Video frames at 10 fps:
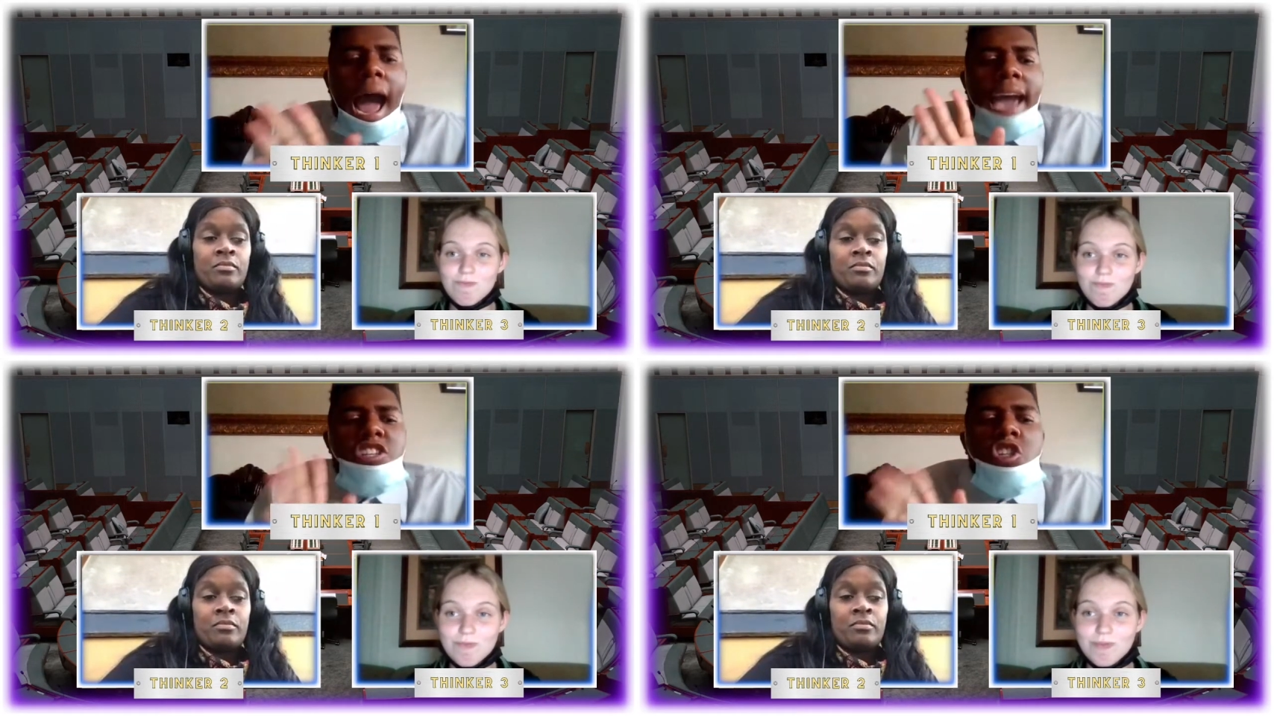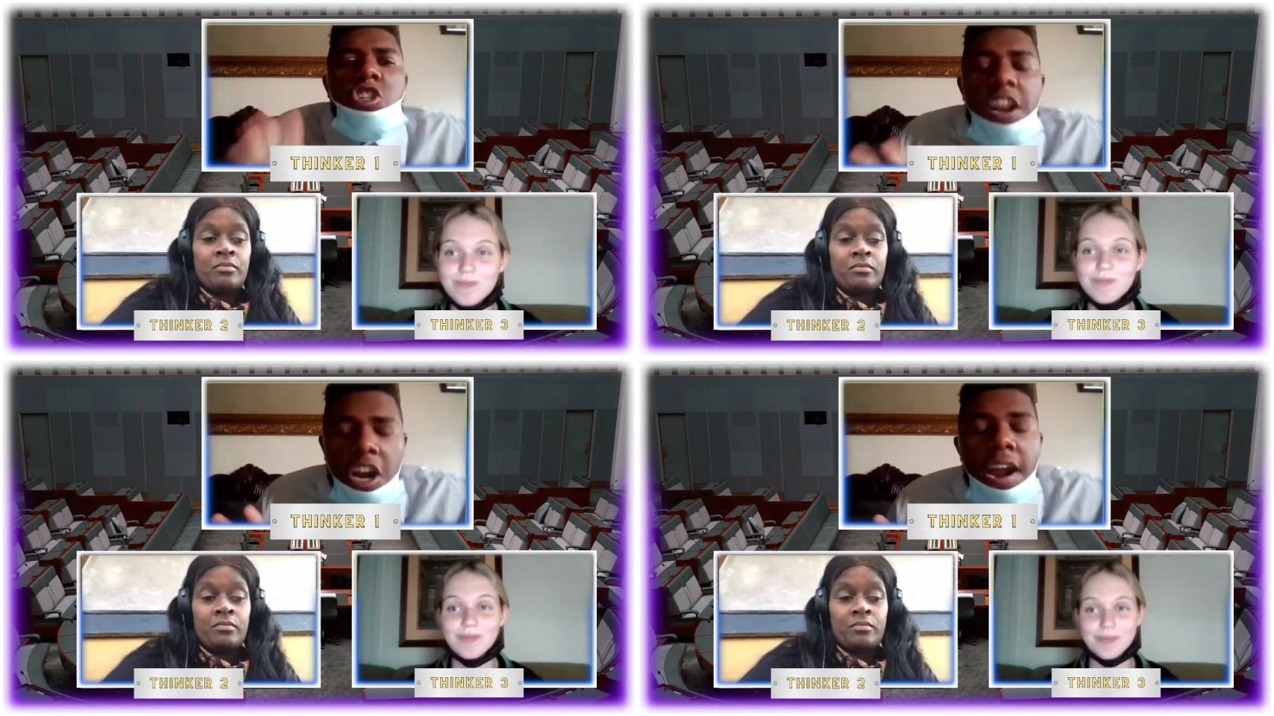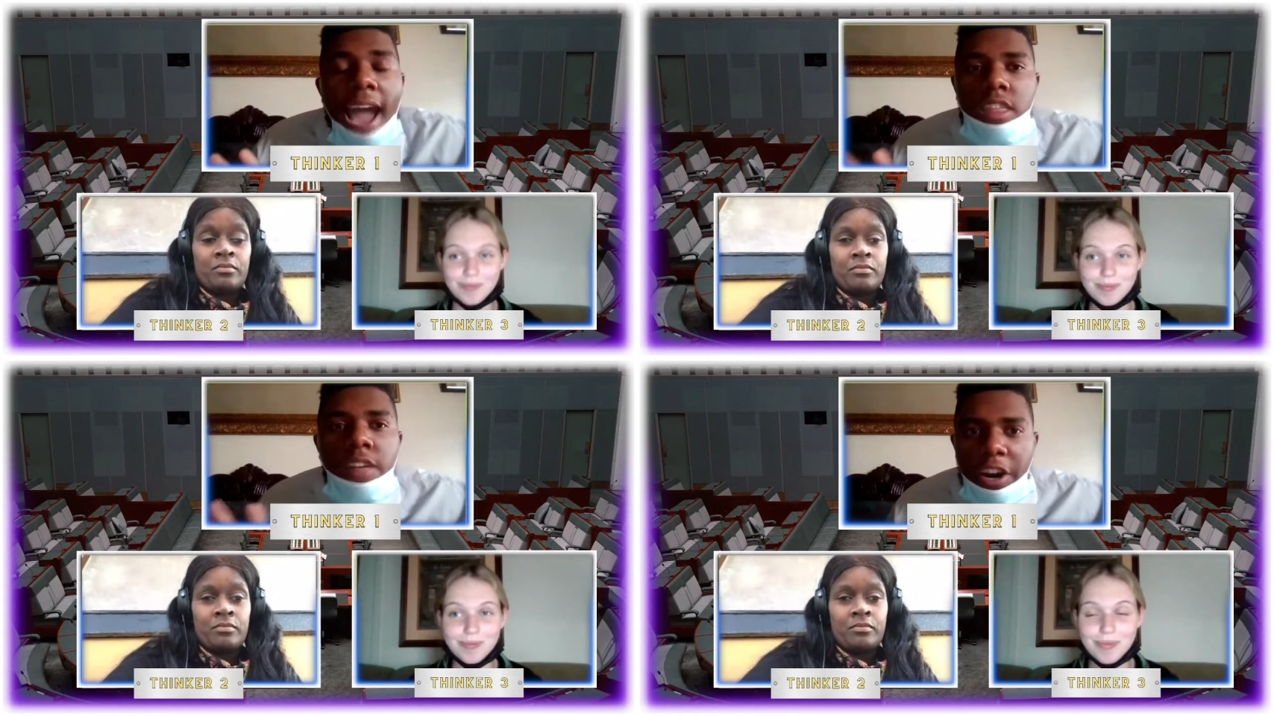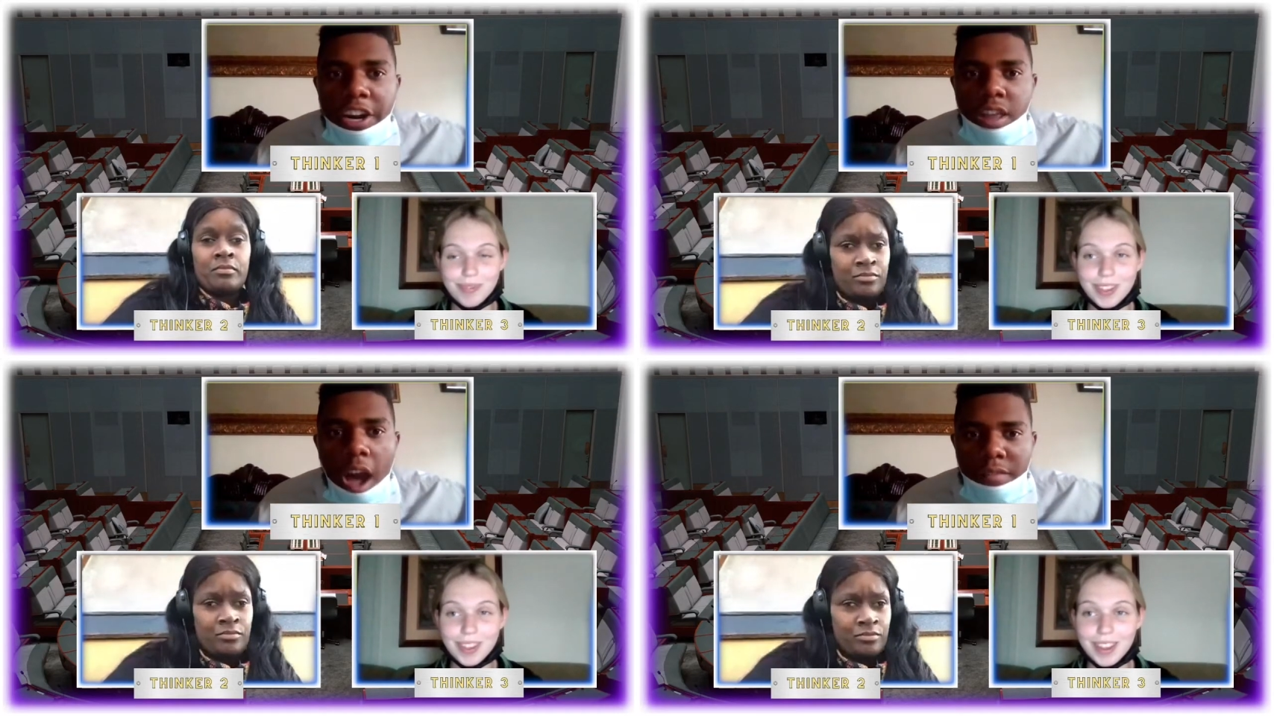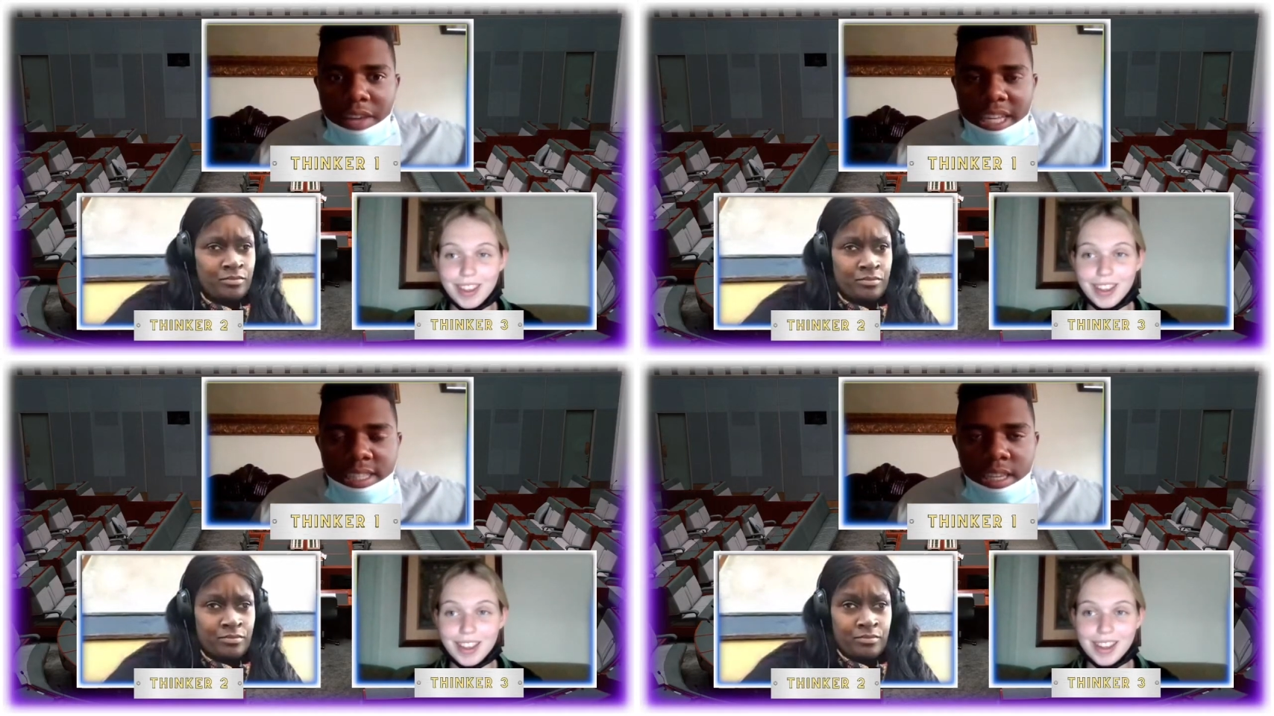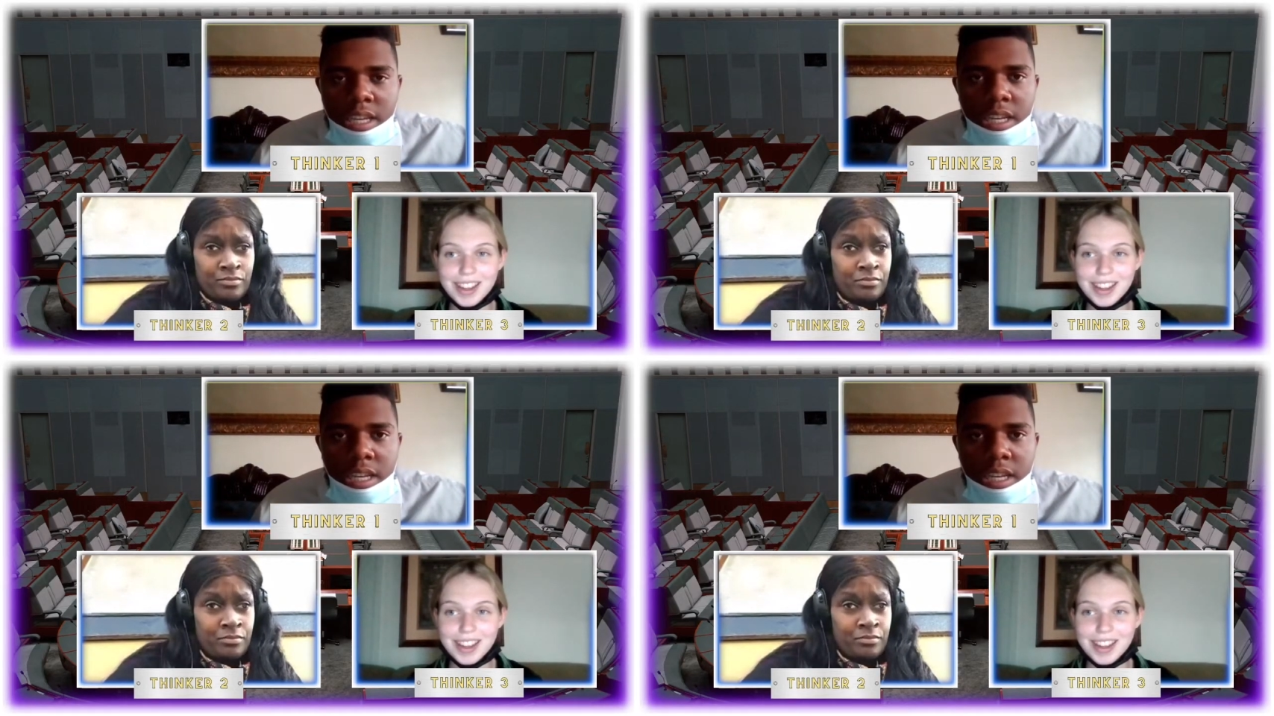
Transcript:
Speaker 1: I shudder at the very thought of it.